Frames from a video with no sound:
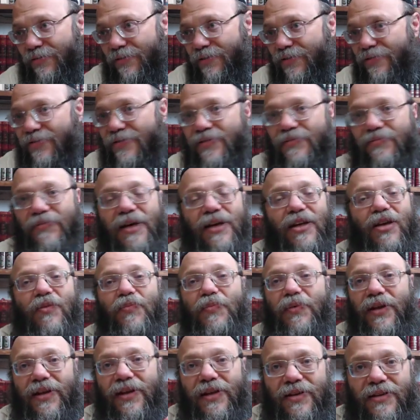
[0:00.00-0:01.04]
There is many
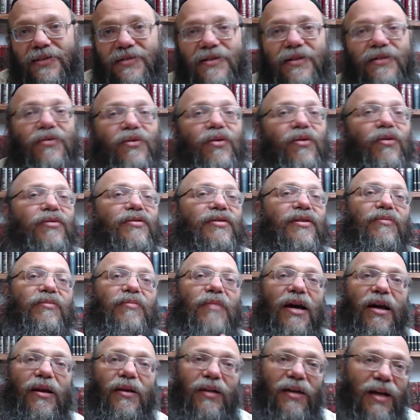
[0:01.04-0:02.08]
opinions that hold that
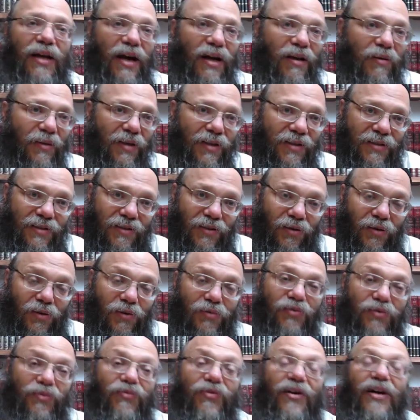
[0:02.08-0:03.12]
9 minutes is
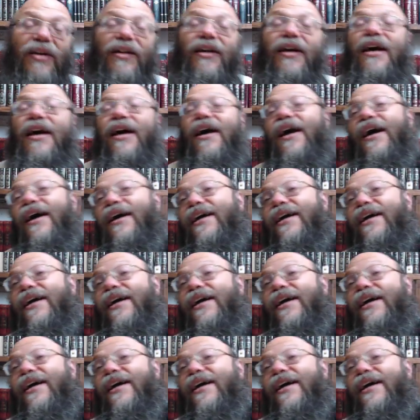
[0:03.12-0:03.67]
also fine, and